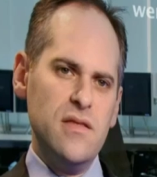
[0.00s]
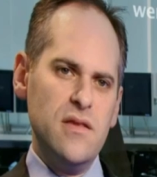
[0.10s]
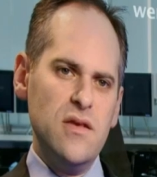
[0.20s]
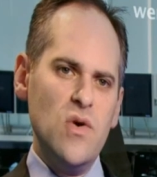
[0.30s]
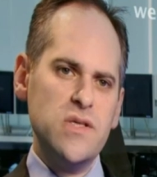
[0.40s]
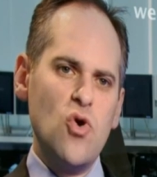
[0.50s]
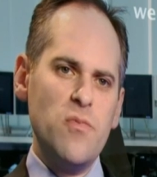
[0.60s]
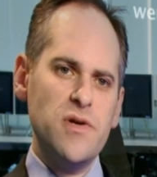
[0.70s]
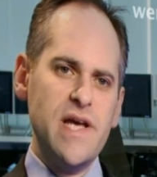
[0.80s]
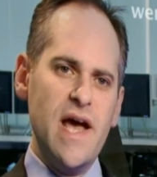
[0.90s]
U.S.
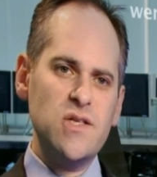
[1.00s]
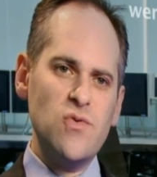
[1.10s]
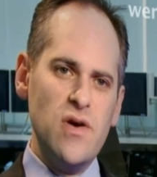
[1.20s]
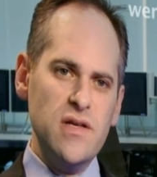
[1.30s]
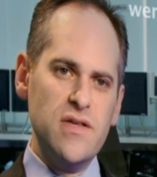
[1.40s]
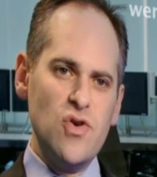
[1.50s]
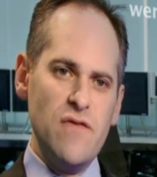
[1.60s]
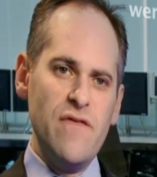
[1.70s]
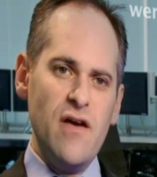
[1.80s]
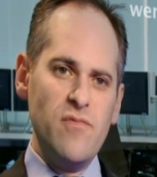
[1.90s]
corporate tax rate at
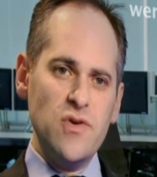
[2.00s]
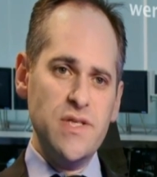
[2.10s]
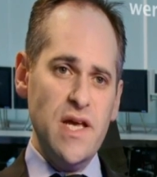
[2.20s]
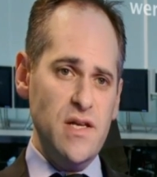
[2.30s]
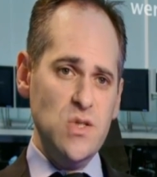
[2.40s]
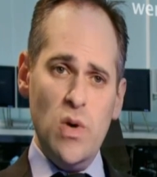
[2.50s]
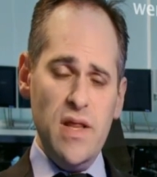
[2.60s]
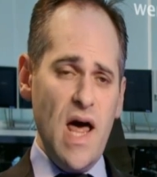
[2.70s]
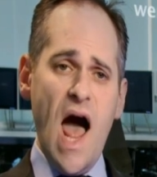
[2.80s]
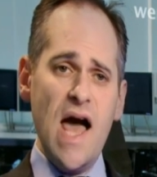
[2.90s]
35% is
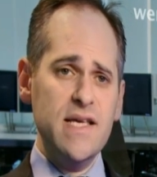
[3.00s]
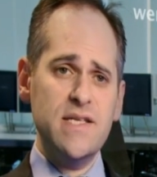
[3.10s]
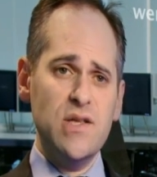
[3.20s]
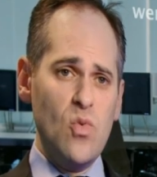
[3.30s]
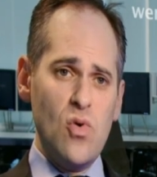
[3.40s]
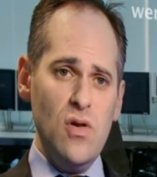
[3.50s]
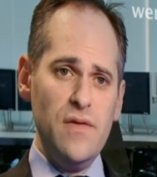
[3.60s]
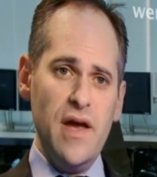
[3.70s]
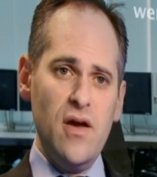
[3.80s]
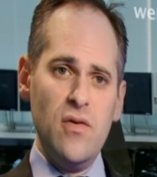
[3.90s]
one of the highest in the
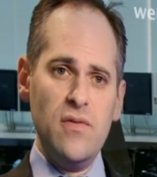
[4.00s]
world now.